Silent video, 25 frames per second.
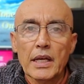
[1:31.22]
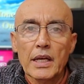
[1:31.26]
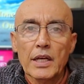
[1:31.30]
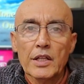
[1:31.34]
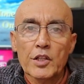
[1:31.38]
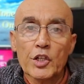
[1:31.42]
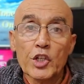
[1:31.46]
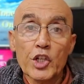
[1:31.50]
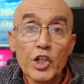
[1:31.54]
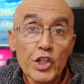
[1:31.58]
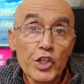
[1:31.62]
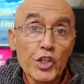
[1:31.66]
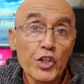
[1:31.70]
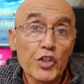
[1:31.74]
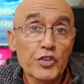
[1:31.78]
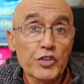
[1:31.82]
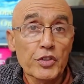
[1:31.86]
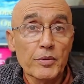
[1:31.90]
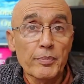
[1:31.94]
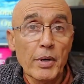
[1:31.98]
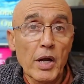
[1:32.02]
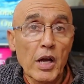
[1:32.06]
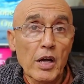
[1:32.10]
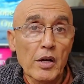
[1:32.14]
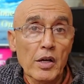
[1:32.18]
The good news
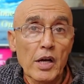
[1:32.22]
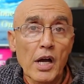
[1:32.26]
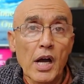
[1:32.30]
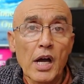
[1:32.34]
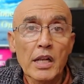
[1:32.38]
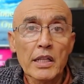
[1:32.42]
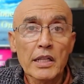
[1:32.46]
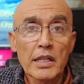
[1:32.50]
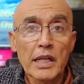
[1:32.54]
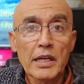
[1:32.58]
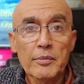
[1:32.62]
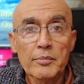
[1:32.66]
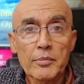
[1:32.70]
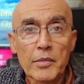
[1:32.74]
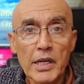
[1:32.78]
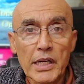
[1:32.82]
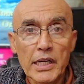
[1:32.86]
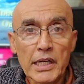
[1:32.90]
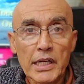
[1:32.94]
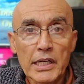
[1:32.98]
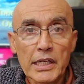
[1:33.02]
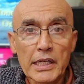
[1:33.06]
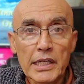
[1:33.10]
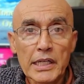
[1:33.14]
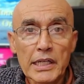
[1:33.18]
about online
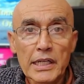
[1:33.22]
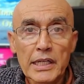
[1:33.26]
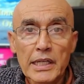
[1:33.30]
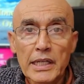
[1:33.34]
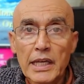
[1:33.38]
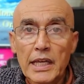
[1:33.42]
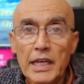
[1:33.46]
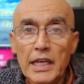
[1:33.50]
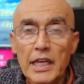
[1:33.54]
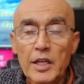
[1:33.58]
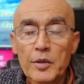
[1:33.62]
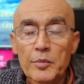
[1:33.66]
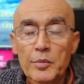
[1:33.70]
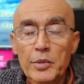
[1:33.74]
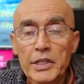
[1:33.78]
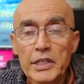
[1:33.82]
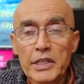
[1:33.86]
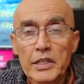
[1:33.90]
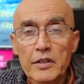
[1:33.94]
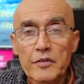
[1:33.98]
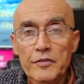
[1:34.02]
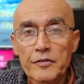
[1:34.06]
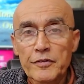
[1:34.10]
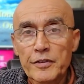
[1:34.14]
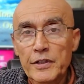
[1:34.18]
marketing and being
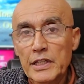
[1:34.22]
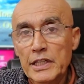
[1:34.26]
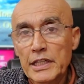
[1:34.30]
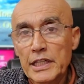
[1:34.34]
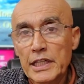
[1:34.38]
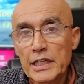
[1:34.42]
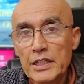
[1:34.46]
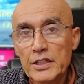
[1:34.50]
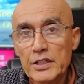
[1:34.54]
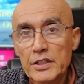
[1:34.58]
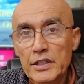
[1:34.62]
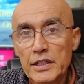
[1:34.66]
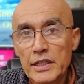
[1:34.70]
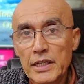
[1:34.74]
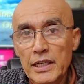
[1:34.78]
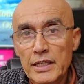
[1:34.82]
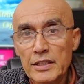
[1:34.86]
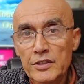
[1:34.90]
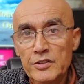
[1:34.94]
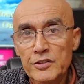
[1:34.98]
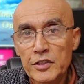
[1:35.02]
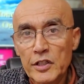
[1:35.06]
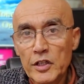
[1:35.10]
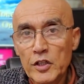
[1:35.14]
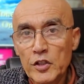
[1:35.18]
an affiliate
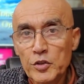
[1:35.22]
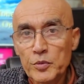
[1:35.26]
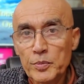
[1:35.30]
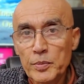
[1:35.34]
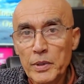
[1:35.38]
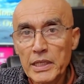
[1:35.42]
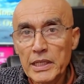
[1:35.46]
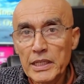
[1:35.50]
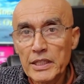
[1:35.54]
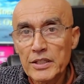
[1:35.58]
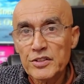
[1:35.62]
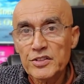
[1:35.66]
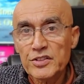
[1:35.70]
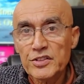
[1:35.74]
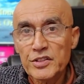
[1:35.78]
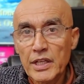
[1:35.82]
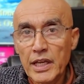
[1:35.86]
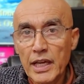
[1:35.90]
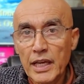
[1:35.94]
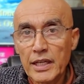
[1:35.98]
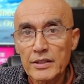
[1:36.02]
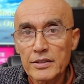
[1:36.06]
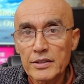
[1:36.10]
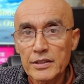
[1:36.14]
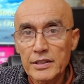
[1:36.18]
salesman is
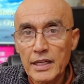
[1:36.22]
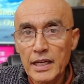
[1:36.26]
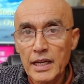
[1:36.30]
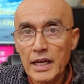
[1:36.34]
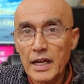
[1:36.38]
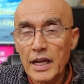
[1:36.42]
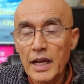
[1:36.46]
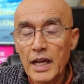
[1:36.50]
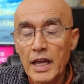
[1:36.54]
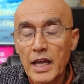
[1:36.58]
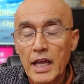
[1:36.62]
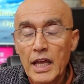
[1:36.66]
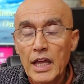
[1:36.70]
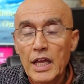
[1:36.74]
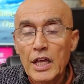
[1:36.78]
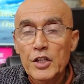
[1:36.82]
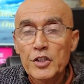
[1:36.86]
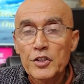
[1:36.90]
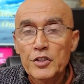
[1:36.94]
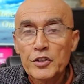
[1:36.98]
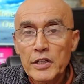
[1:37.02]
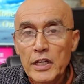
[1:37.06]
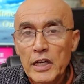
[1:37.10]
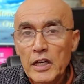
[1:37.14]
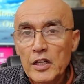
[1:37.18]
that
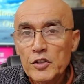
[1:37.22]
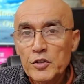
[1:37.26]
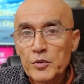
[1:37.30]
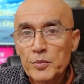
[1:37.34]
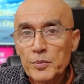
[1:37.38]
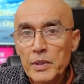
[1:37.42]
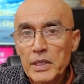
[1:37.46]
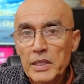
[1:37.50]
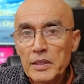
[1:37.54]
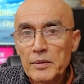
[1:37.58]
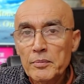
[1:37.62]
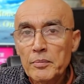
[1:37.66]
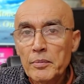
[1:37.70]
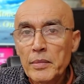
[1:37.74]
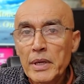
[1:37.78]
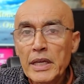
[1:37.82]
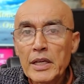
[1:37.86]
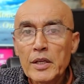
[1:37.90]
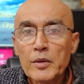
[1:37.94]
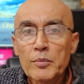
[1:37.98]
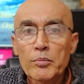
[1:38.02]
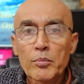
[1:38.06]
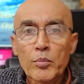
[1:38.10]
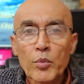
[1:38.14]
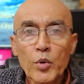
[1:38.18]
salesmen
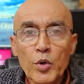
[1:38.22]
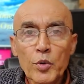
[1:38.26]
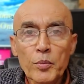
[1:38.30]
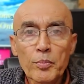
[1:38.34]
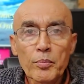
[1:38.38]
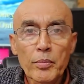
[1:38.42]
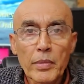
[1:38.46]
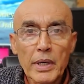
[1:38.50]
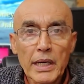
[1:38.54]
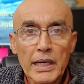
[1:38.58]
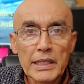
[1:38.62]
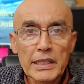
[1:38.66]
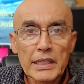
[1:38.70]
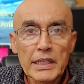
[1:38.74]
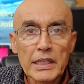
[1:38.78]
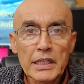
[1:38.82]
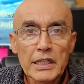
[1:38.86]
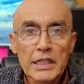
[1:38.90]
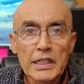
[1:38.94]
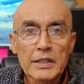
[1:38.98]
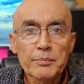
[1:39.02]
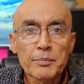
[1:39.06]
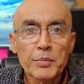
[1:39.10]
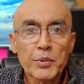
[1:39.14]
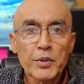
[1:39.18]
make more
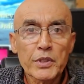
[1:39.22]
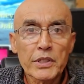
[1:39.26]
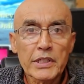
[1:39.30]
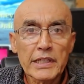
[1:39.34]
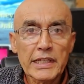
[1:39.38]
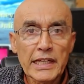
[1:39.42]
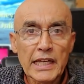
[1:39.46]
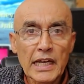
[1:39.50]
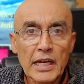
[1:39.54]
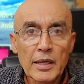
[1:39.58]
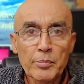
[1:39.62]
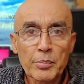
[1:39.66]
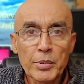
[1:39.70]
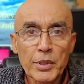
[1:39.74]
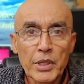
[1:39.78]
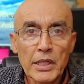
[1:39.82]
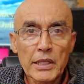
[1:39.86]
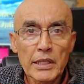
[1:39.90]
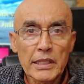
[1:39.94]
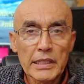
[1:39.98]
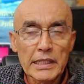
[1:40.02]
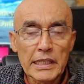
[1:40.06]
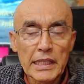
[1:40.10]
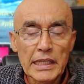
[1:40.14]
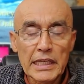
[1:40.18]
money per capita
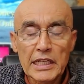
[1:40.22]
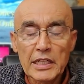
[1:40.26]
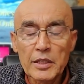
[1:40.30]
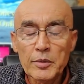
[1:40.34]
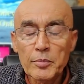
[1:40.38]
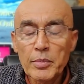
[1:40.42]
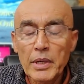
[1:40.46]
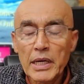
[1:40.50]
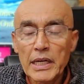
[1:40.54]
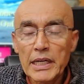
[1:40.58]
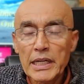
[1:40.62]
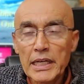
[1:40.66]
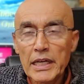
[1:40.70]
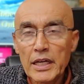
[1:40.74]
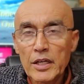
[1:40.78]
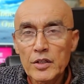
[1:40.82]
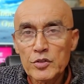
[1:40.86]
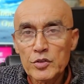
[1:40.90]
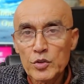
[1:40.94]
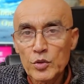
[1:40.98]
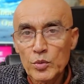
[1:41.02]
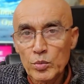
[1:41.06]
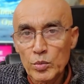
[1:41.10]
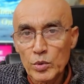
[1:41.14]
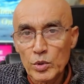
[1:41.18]
than anybody
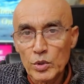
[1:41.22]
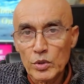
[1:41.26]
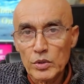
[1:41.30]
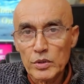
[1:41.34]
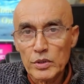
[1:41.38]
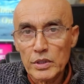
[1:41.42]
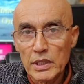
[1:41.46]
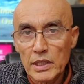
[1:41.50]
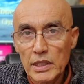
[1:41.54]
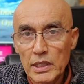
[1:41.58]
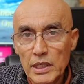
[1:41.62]
else in the world.